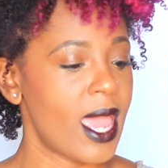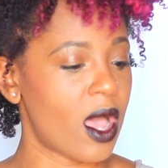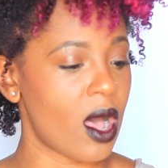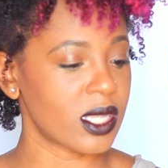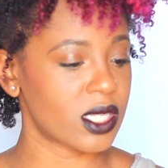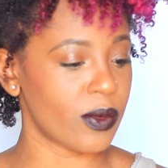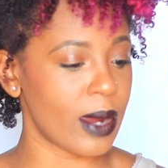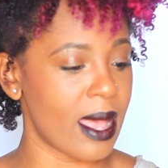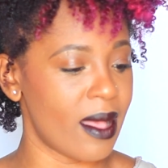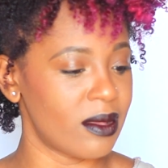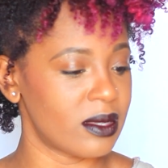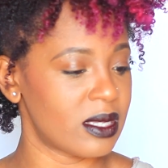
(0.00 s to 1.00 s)
It costs
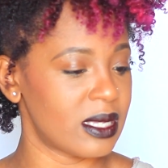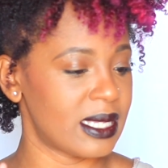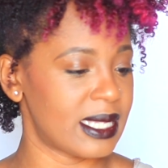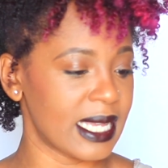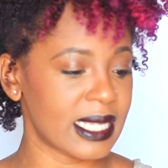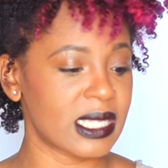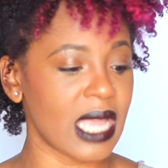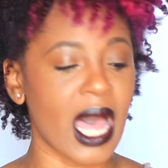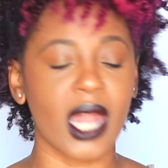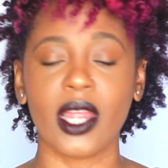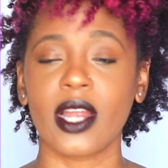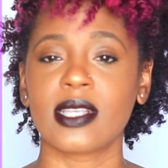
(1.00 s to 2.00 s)
around
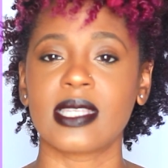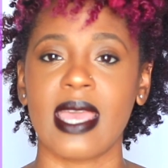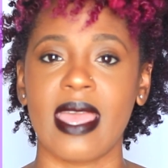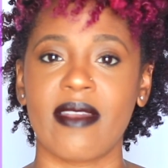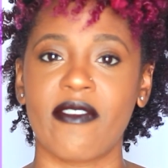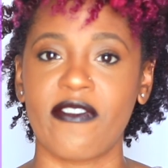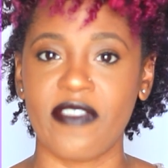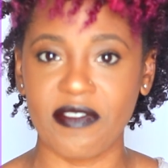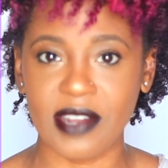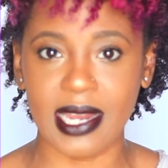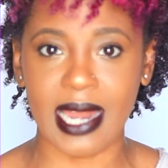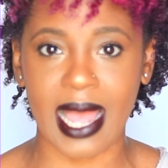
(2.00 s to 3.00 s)

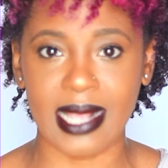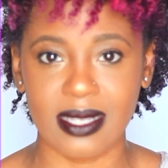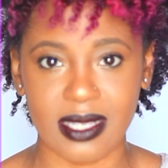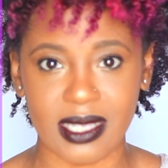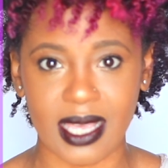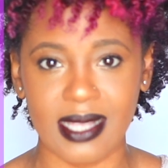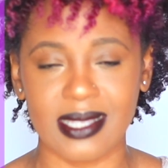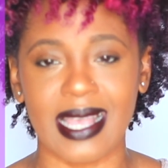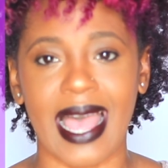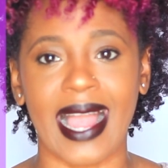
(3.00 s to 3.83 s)
$6.59.